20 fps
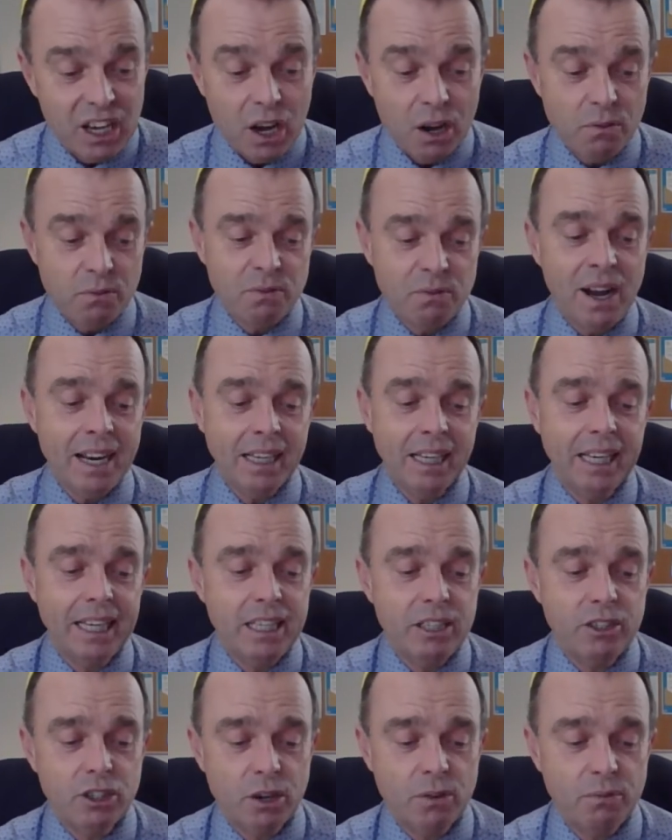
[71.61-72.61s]
And
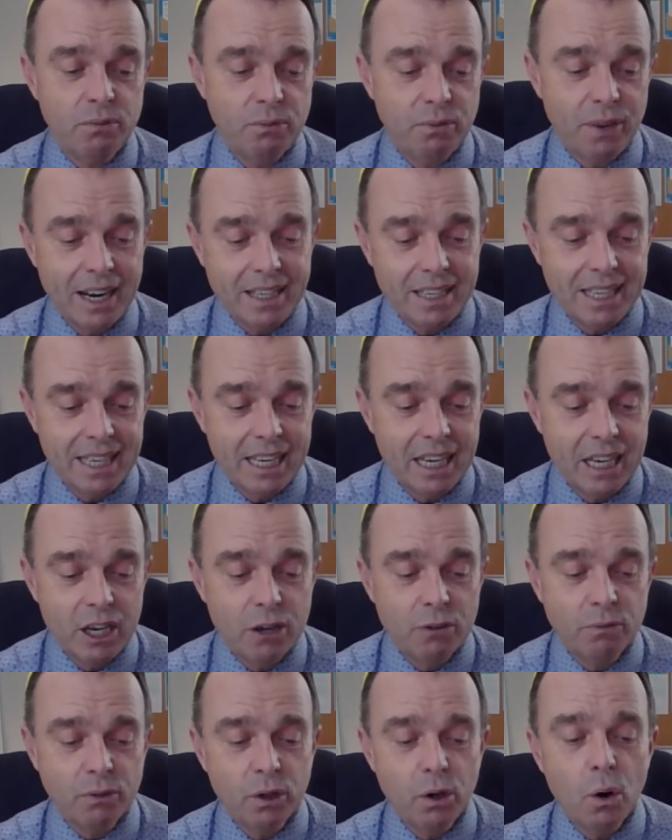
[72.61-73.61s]
finally to Freddie
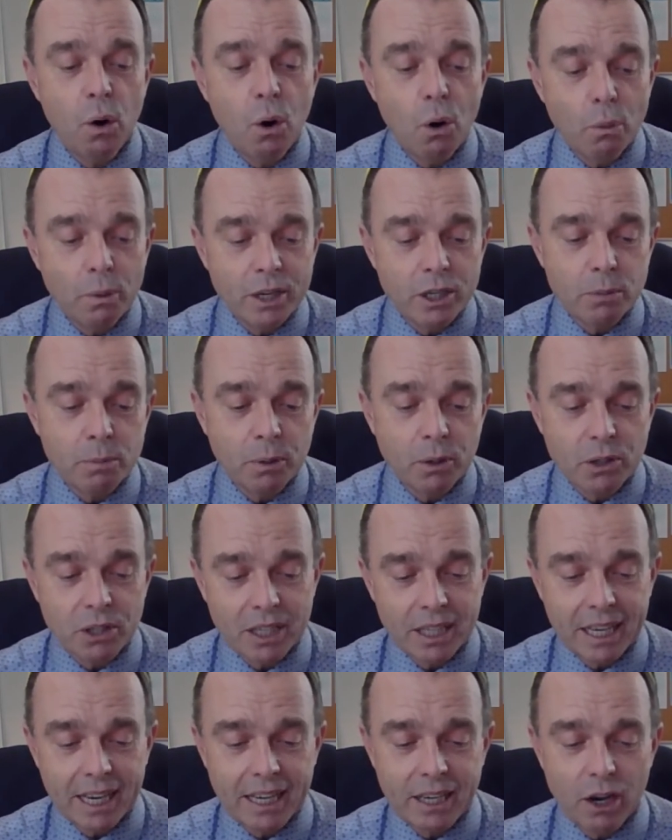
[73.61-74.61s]
for always
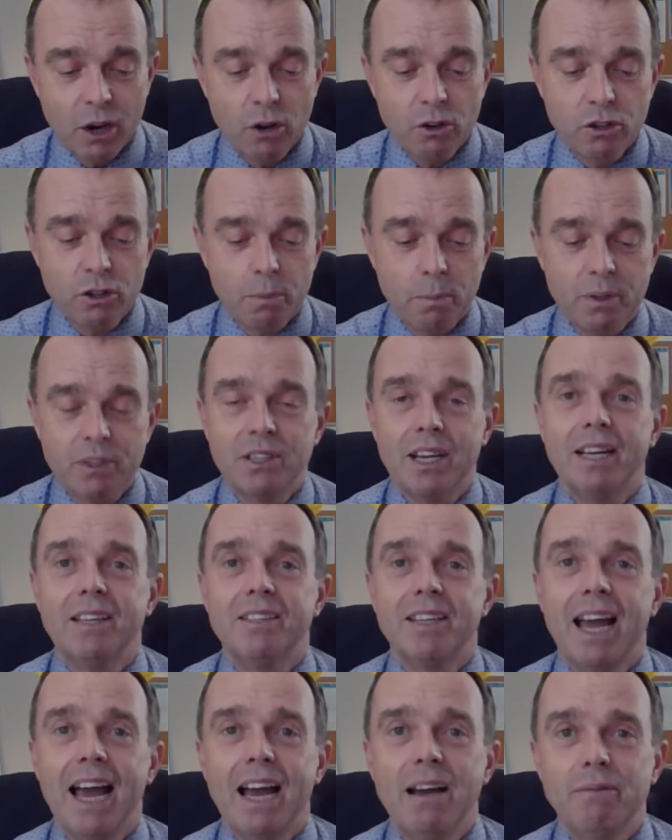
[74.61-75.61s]
putting in
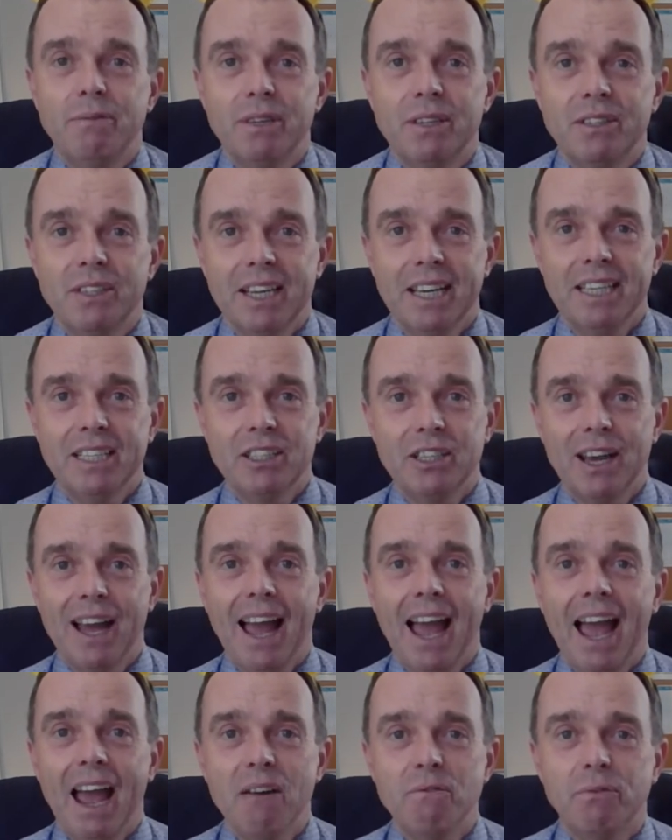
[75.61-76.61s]
100% effort into
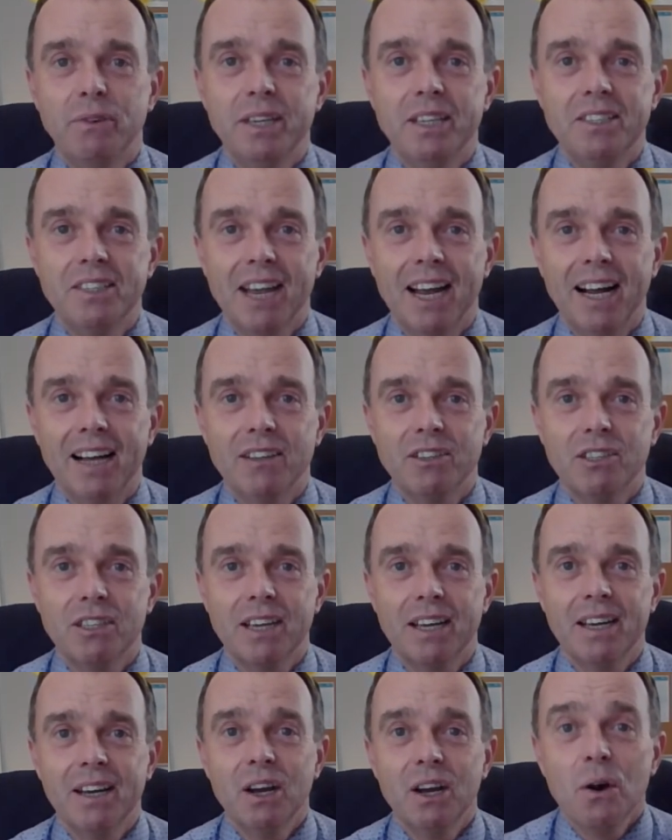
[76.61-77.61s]
every task.
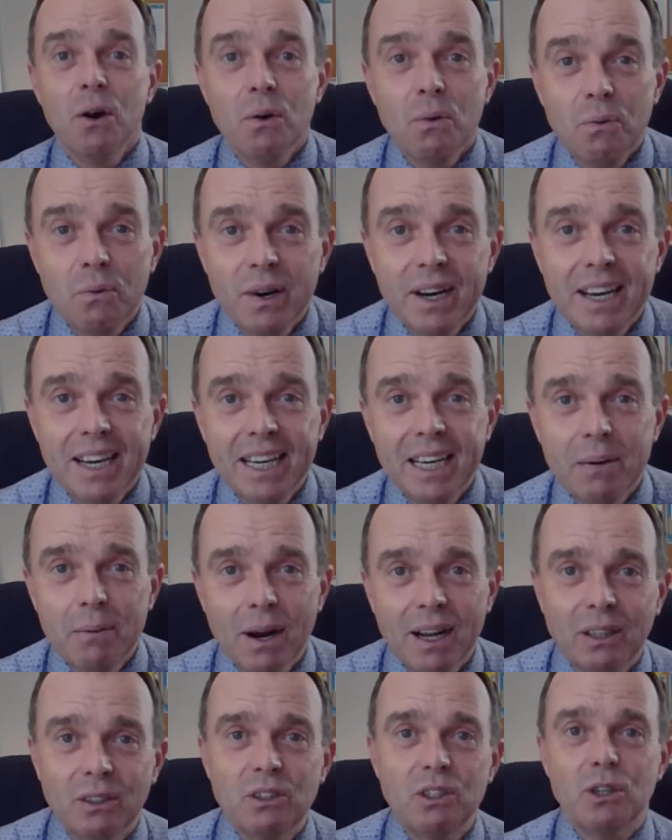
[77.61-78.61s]
Really
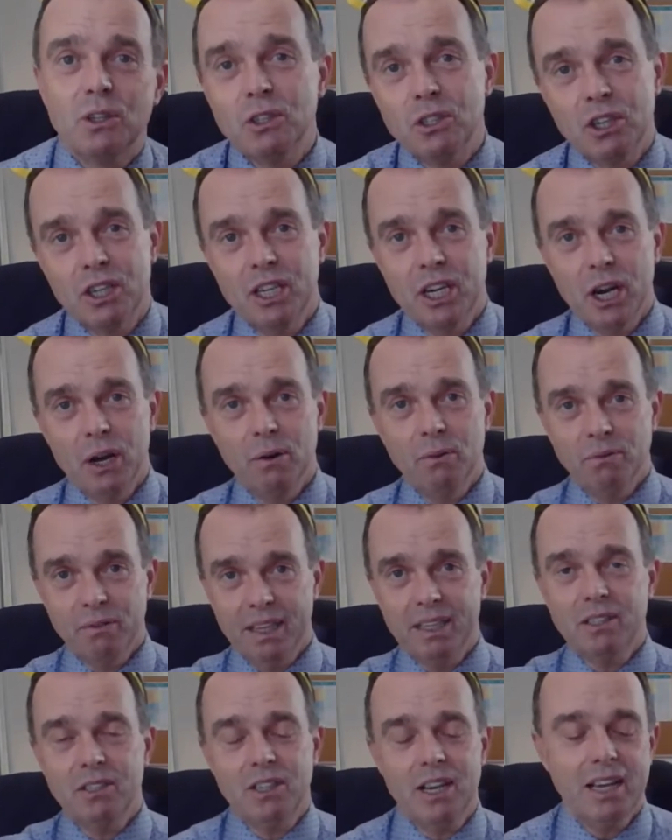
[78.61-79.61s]
well done to you.
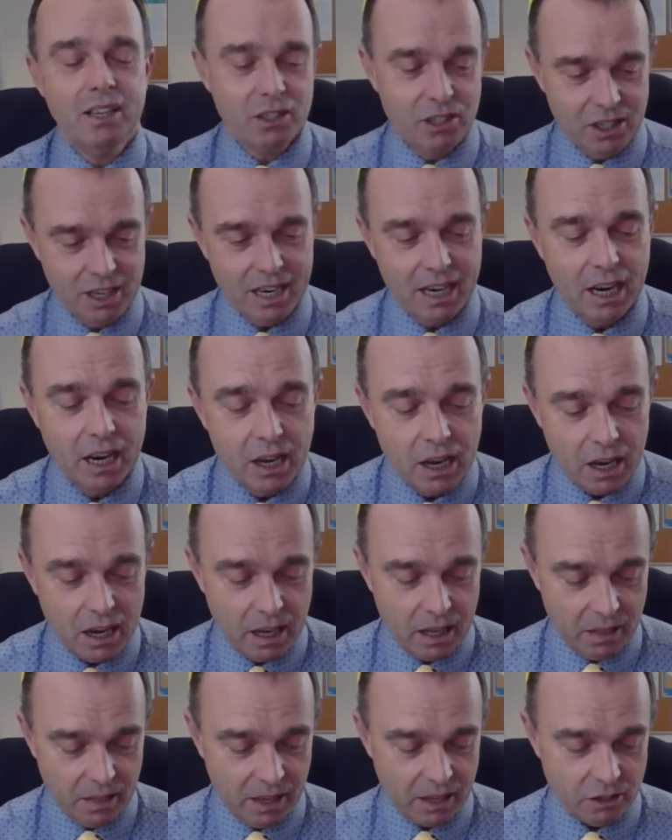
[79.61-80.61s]
Fantastic.
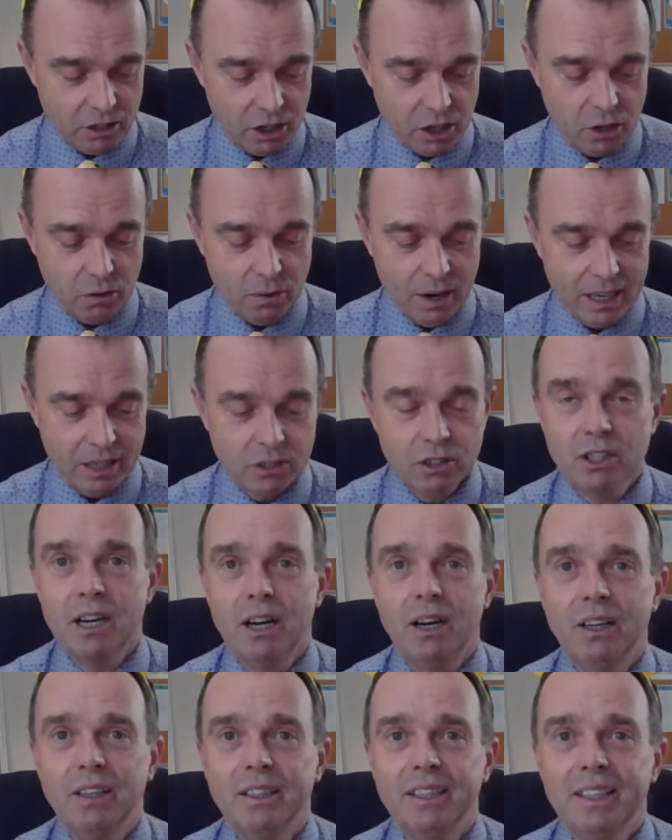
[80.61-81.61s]
That's a great
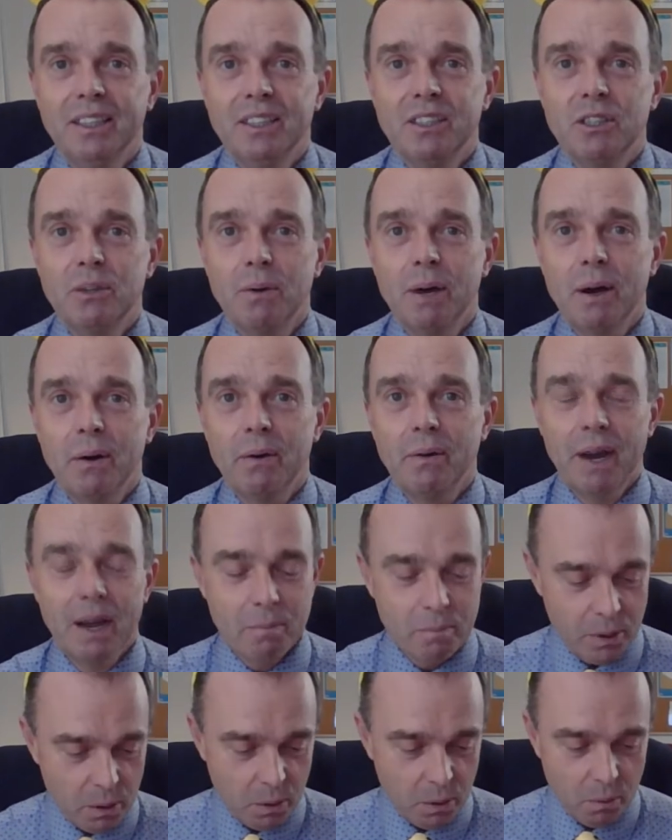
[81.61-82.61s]
start to our
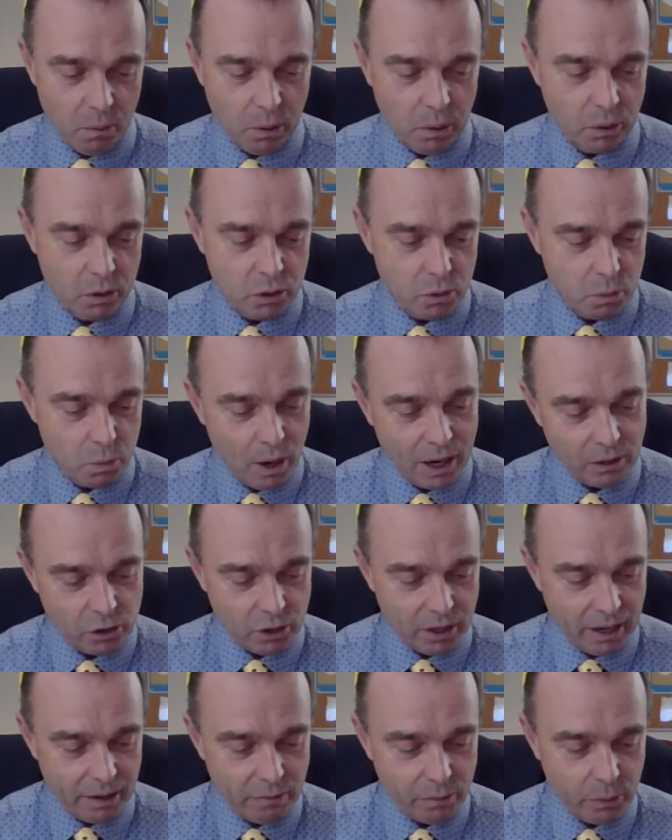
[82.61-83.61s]
Rainbow Awards. Well
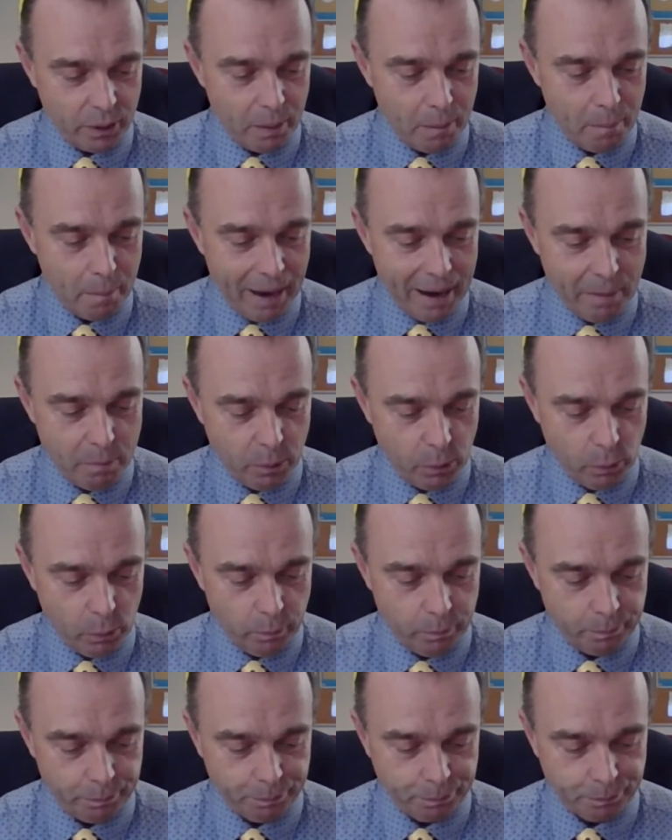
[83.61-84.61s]
done everyone in Maple.